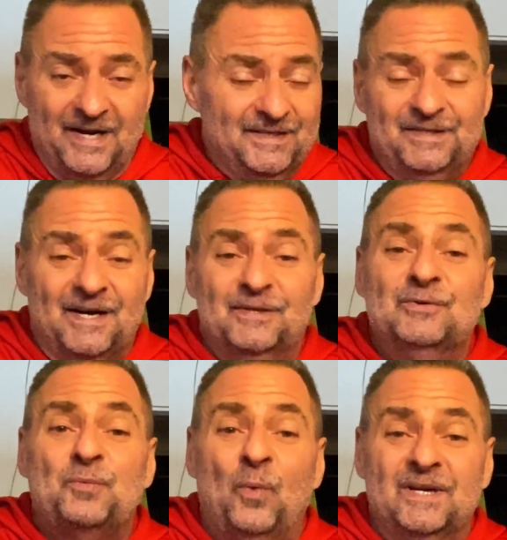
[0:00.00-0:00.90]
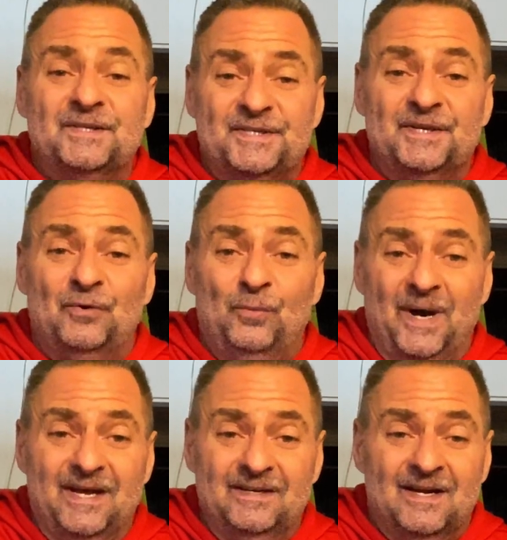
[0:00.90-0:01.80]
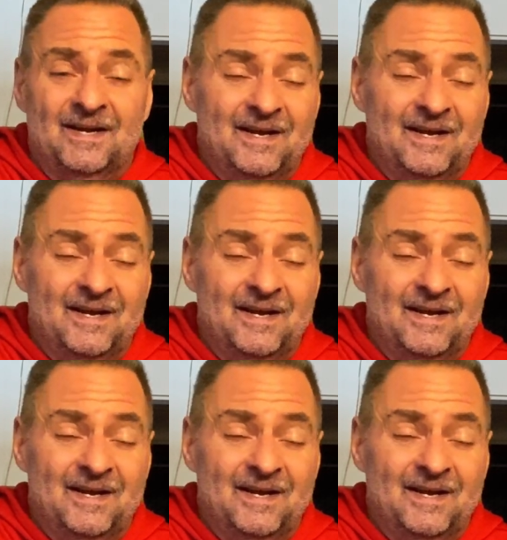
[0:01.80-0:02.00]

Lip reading: I did not use one single weight,